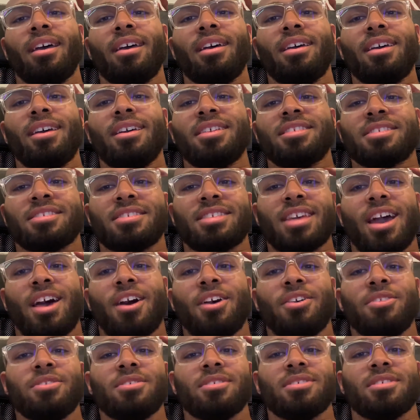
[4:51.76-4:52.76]
it
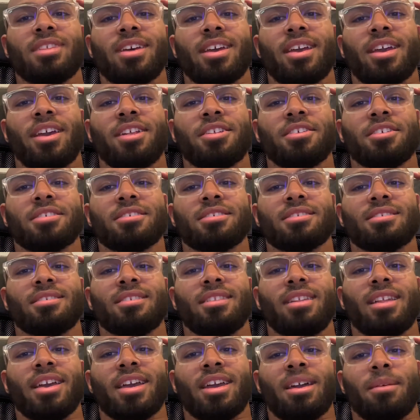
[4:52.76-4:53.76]
sounds like
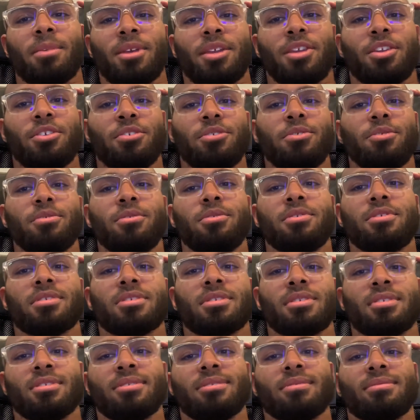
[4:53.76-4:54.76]
I'm a huge